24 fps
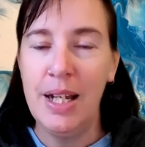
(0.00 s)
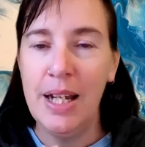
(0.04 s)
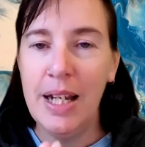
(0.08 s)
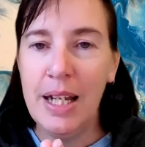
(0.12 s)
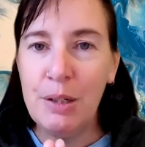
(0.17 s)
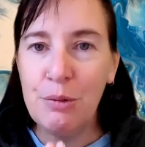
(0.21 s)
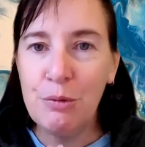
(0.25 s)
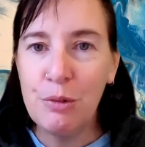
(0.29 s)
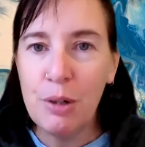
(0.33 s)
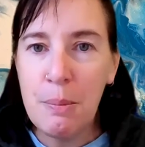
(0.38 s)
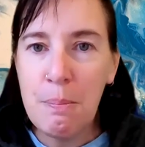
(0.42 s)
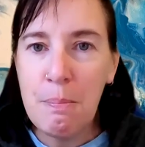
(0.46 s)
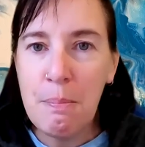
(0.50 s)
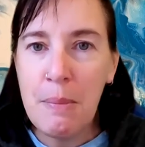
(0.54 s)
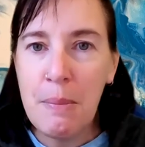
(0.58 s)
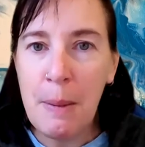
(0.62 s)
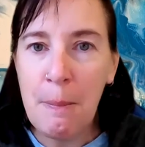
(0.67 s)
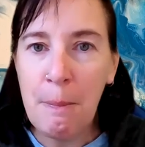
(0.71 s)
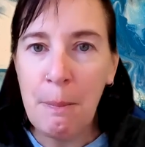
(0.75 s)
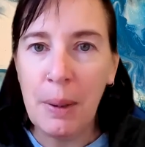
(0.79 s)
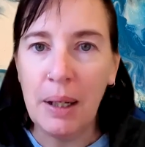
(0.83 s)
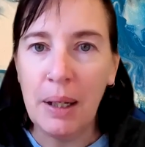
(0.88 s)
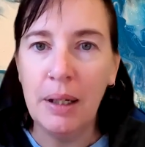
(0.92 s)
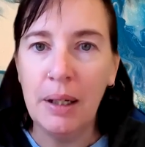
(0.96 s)
And
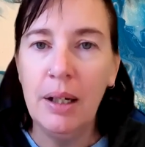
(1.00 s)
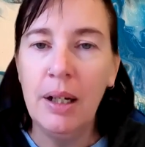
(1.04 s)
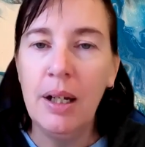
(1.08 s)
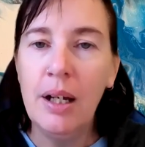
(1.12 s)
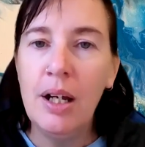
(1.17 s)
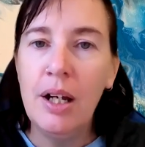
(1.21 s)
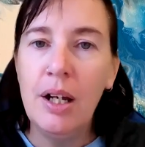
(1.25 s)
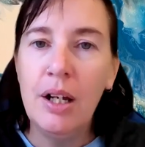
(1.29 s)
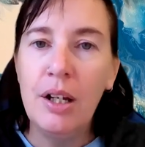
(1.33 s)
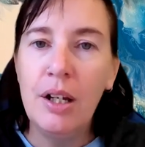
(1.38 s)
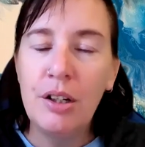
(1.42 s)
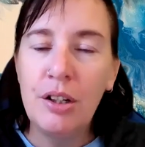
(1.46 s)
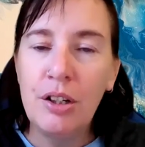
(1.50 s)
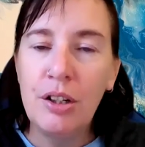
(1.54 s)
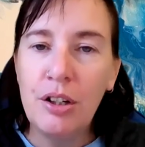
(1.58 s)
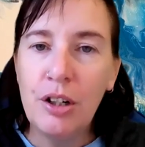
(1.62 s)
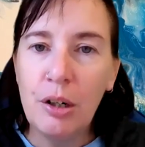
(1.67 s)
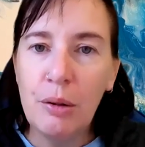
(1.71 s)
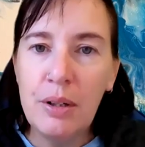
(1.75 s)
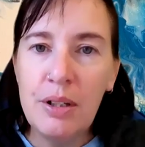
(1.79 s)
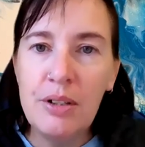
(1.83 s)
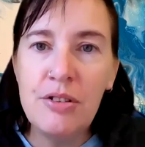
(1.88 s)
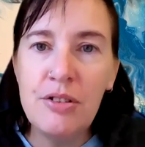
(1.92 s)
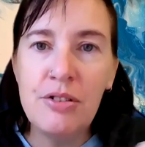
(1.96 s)
remember,
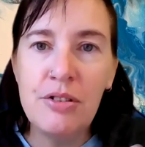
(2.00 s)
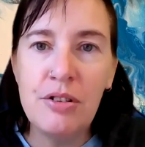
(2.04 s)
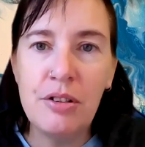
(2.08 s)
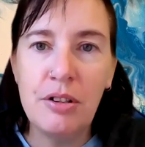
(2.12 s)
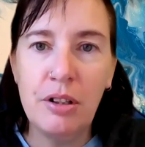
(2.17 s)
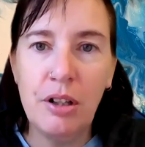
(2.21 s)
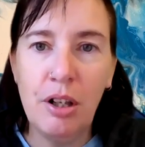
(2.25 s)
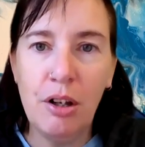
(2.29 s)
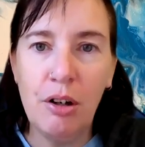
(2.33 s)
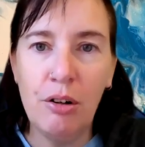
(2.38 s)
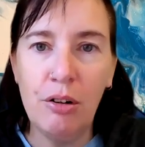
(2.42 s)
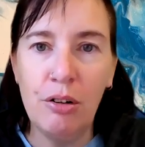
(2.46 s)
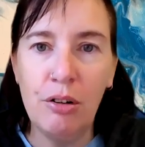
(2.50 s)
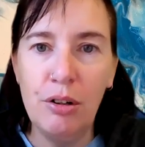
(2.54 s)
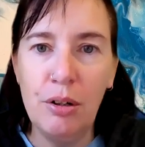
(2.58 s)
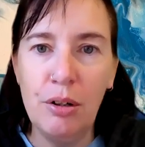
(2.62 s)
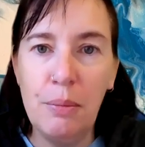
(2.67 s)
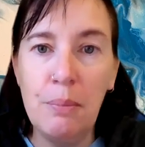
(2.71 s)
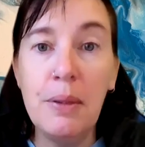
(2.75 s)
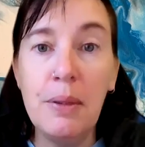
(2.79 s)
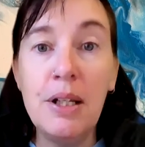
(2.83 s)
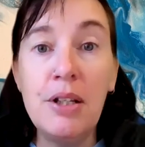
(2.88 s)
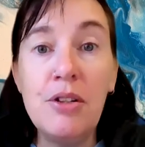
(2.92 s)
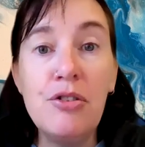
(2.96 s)
going slow
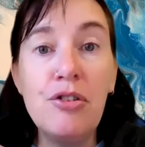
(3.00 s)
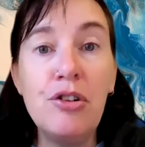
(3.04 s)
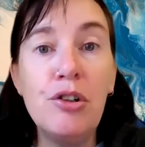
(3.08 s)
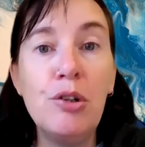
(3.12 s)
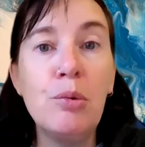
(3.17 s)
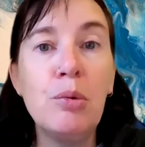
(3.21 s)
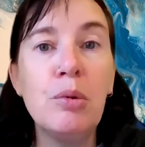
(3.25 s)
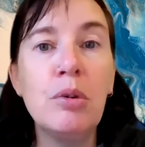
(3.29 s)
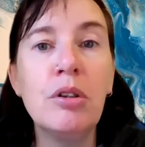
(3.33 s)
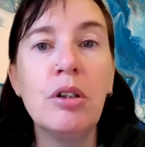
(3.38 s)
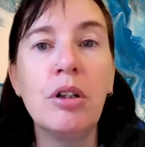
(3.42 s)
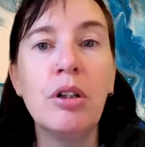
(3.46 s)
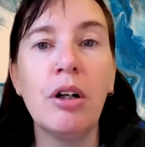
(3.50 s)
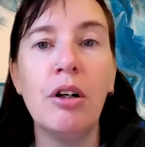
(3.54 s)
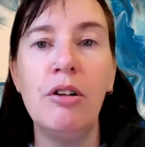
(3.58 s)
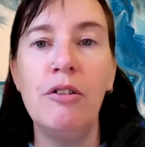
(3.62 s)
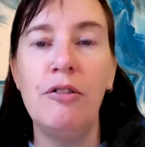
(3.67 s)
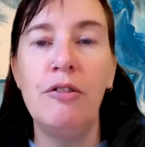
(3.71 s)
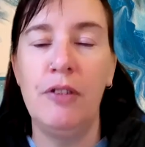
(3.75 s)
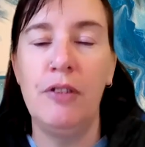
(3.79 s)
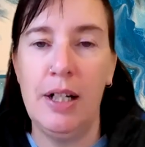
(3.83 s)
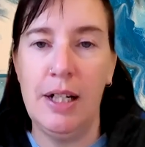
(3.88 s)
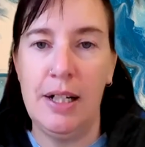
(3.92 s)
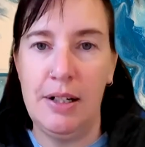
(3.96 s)
means you will go
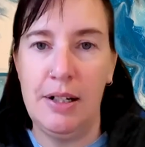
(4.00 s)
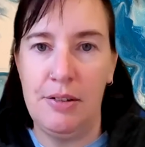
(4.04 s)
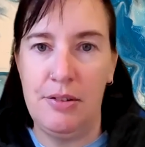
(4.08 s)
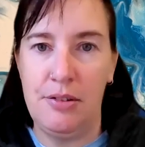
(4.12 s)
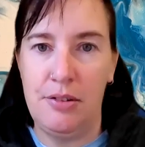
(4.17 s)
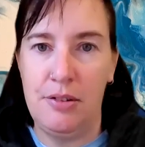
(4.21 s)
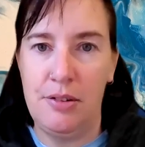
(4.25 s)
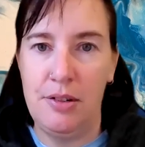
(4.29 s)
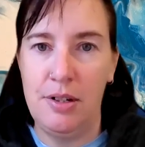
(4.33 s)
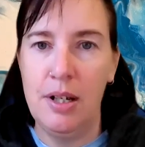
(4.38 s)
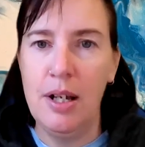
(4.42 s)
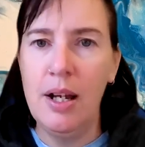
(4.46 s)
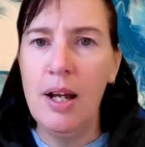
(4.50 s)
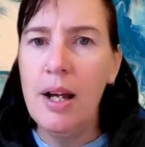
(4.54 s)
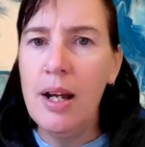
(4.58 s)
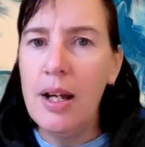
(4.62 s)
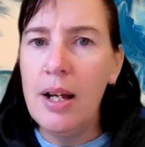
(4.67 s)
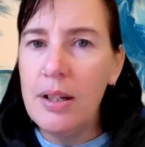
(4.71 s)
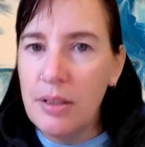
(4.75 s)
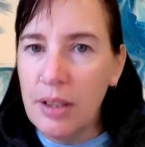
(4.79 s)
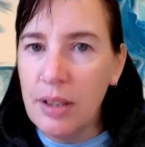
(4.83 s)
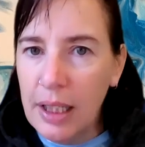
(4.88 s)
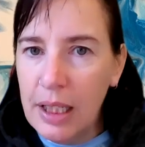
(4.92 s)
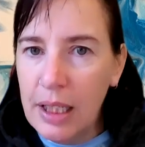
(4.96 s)
fast.
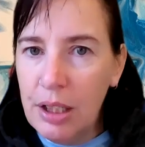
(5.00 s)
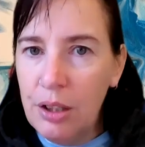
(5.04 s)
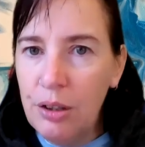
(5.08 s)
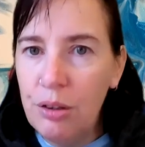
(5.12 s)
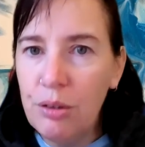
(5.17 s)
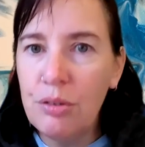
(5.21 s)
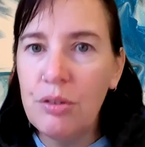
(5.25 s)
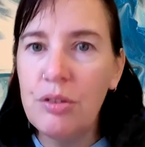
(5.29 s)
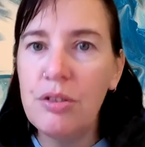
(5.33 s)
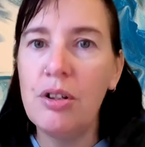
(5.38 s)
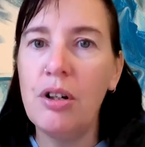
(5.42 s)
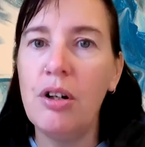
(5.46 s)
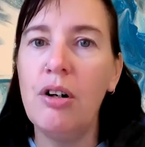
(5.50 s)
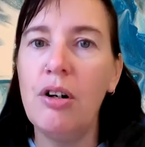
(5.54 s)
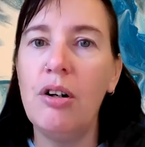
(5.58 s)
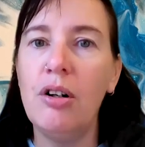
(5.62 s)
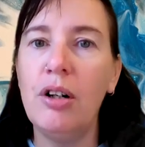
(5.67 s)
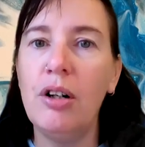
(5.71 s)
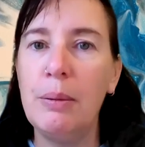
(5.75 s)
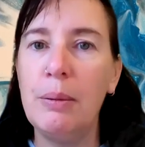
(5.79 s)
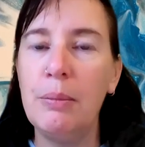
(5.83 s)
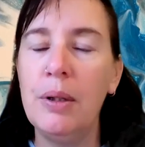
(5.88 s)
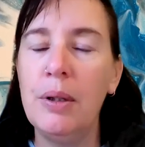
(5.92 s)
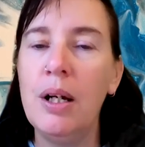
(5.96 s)
Take your
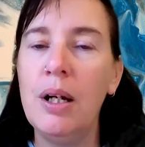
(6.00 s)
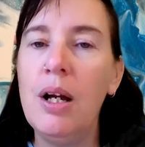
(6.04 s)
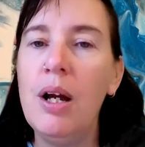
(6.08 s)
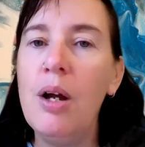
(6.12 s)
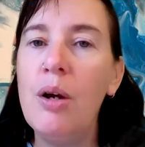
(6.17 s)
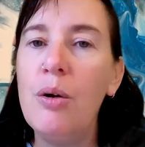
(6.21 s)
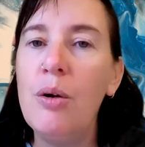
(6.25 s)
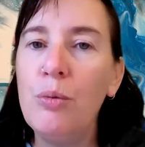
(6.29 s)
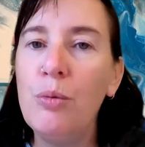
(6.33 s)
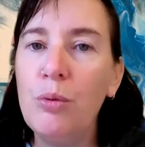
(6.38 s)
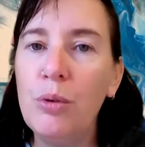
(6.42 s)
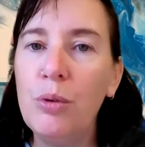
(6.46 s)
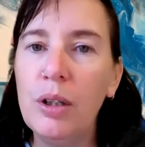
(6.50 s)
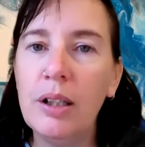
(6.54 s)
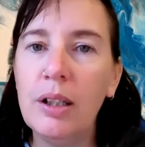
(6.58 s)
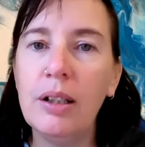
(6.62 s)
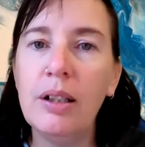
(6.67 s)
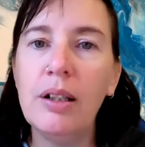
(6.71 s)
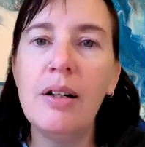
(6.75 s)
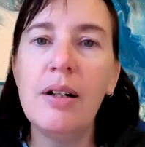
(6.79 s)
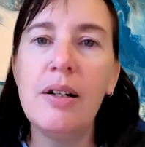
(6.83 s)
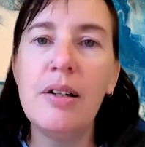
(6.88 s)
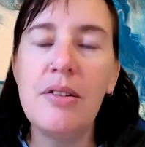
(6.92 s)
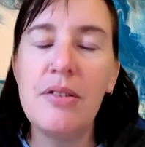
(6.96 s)
time.
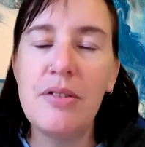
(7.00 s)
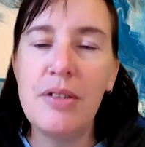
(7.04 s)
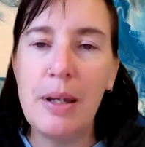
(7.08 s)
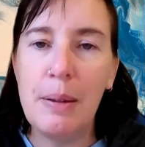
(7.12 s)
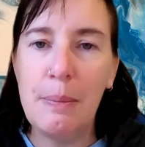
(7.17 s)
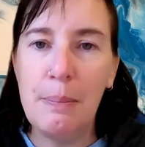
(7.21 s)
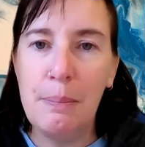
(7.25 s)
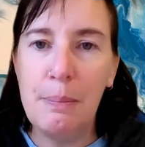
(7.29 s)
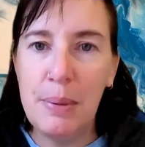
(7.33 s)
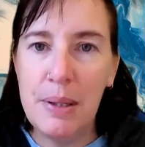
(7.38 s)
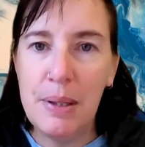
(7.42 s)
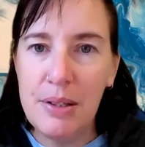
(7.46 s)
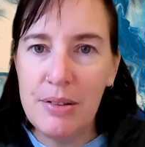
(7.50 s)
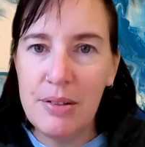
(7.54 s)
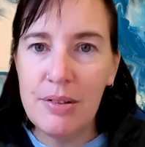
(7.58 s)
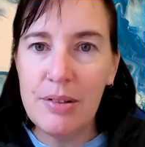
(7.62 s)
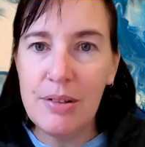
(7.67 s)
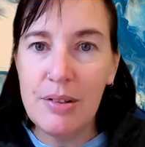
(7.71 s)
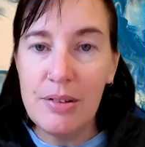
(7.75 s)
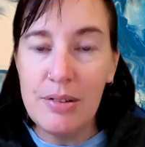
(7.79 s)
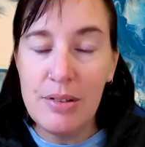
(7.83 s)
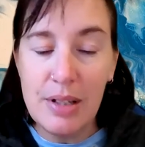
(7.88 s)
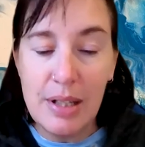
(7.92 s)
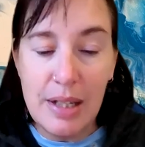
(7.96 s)
Realize that
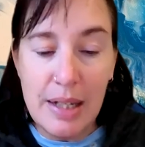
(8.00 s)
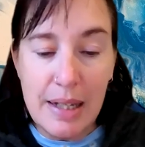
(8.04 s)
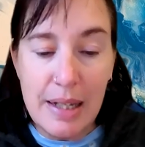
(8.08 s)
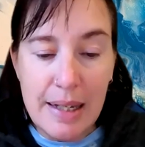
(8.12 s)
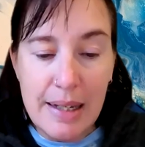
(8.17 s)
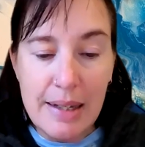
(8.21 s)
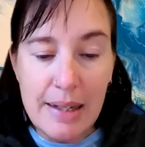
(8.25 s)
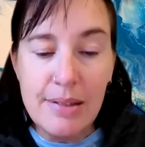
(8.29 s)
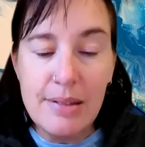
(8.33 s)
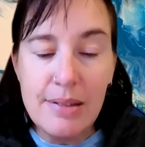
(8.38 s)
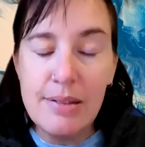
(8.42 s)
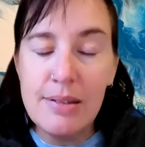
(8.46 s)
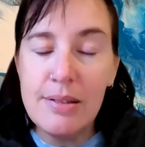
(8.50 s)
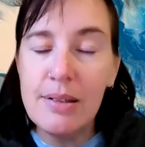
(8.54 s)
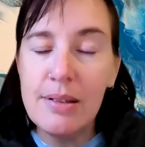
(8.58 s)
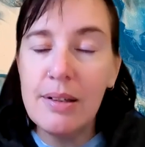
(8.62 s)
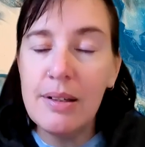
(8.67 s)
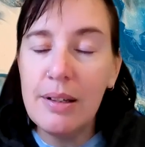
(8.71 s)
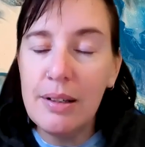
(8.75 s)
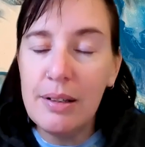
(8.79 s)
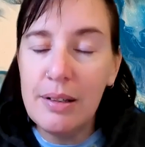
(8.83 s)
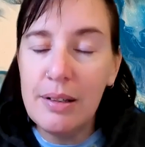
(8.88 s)
business is,